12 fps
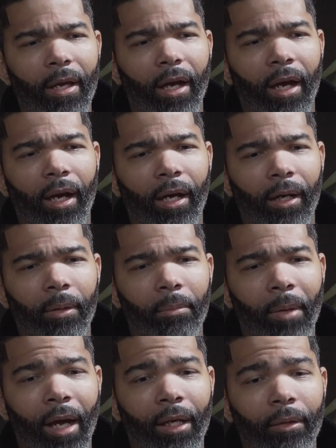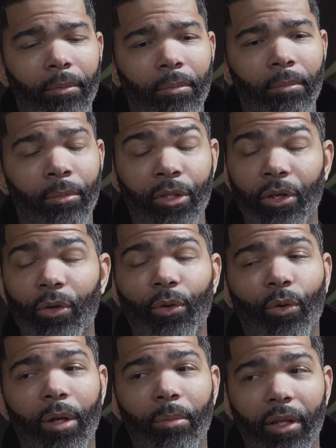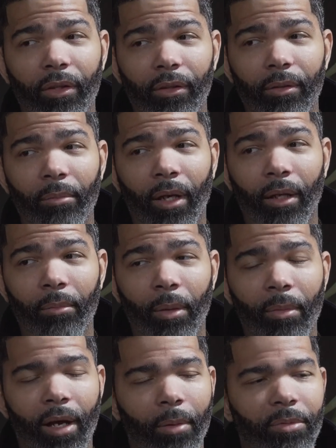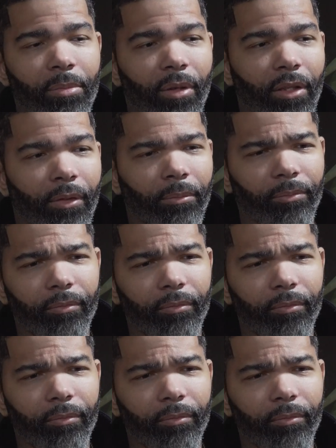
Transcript: My maternal grandmother, my mom's mother,